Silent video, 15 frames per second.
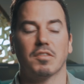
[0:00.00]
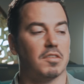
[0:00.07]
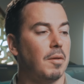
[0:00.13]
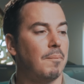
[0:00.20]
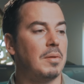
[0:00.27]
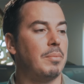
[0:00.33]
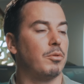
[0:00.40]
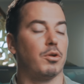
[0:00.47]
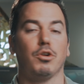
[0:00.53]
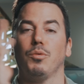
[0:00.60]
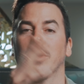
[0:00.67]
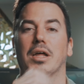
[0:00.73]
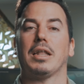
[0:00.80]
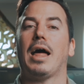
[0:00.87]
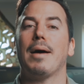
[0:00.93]
some people are
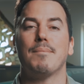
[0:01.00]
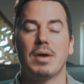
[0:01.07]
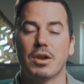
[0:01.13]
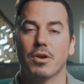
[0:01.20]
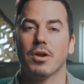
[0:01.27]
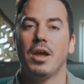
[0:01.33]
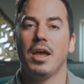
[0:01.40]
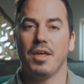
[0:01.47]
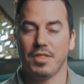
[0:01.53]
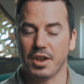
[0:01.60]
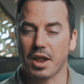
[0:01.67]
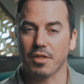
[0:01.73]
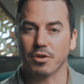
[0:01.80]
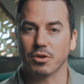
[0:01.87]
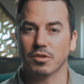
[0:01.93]
doing a lot better than
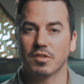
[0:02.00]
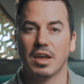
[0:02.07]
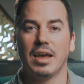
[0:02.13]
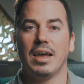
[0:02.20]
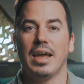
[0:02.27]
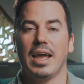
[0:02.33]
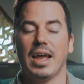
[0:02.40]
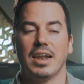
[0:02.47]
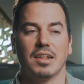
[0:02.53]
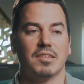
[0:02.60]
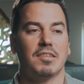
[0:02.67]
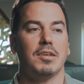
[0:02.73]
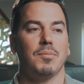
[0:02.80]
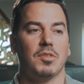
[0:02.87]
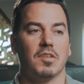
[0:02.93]
others, and it
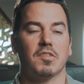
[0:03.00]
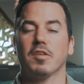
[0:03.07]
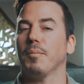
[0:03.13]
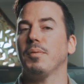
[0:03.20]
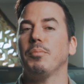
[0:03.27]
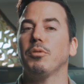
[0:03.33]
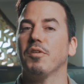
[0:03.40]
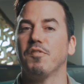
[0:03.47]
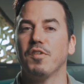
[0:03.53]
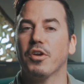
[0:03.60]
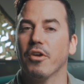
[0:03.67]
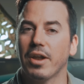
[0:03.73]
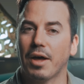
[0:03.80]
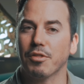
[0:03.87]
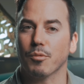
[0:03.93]
seems that some people have
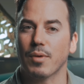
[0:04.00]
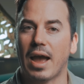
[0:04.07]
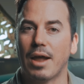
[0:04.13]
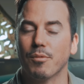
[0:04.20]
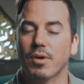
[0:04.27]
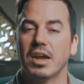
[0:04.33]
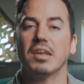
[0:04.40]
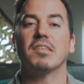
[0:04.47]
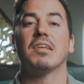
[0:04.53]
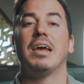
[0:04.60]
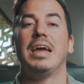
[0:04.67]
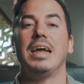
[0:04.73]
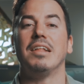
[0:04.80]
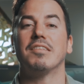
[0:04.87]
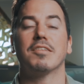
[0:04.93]
figured out the rat race
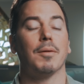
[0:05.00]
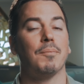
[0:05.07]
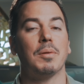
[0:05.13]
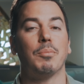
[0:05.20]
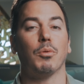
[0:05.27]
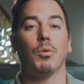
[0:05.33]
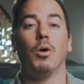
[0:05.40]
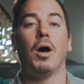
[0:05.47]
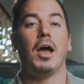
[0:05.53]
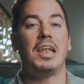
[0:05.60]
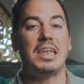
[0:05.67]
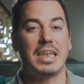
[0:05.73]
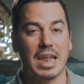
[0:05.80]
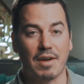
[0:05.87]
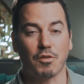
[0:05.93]
and some people
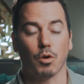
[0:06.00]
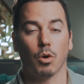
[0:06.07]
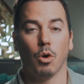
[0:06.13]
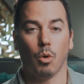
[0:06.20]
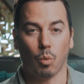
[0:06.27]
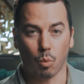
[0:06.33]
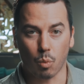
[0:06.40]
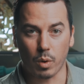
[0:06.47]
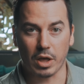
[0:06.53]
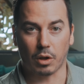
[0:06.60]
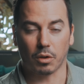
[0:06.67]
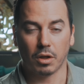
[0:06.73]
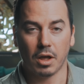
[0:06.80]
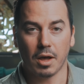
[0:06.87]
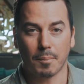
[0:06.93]
never
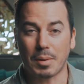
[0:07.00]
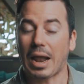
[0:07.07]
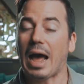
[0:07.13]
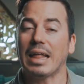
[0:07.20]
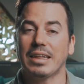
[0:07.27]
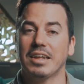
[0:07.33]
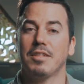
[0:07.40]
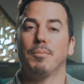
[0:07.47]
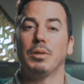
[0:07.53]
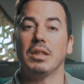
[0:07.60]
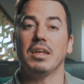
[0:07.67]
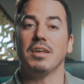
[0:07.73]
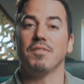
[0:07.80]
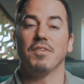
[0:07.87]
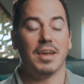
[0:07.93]
will. But I like to
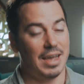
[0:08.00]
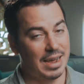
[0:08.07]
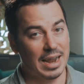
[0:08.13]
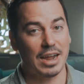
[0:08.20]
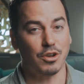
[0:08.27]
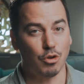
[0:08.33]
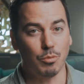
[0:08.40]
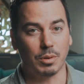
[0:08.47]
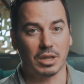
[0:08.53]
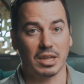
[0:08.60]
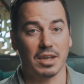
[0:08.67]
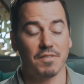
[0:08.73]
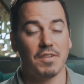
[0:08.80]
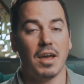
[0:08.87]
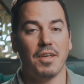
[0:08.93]
believe, and I do
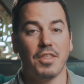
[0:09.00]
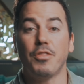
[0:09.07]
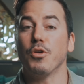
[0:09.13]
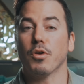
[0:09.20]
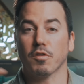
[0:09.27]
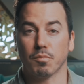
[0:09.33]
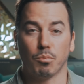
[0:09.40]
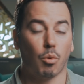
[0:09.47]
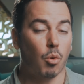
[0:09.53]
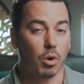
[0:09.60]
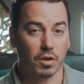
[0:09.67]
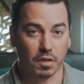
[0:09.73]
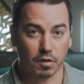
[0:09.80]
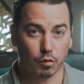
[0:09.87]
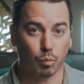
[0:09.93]
believe, that there is more
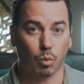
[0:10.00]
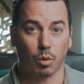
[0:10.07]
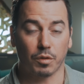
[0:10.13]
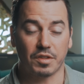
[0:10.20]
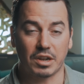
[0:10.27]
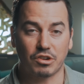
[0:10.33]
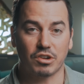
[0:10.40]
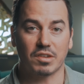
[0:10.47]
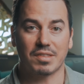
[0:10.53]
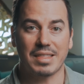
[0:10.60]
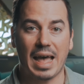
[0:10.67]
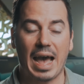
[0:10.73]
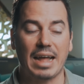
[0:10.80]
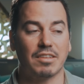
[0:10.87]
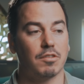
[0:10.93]
to this world than just
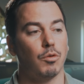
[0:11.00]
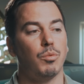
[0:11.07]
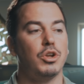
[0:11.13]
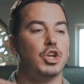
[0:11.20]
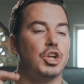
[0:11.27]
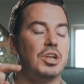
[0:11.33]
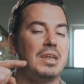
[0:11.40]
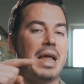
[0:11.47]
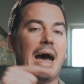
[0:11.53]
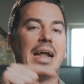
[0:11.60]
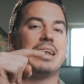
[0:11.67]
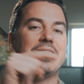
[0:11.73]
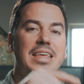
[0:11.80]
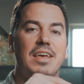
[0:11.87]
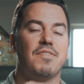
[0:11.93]
that. So we should
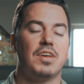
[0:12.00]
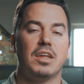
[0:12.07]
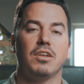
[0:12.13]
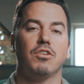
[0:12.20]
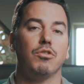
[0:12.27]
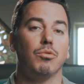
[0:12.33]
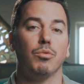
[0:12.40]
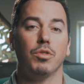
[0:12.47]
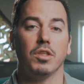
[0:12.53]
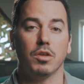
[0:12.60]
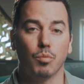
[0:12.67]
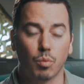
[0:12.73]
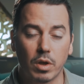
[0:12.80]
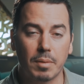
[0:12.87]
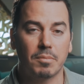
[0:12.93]
not give in to the
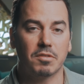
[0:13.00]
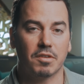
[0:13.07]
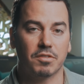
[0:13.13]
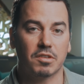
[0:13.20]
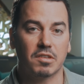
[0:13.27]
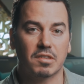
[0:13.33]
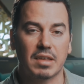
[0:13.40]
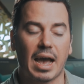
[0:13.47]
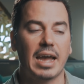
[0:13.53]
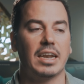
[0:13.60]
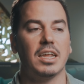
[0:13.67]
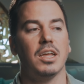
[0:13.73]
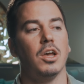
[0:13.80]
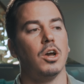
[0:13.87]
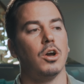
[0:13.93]
whims of society.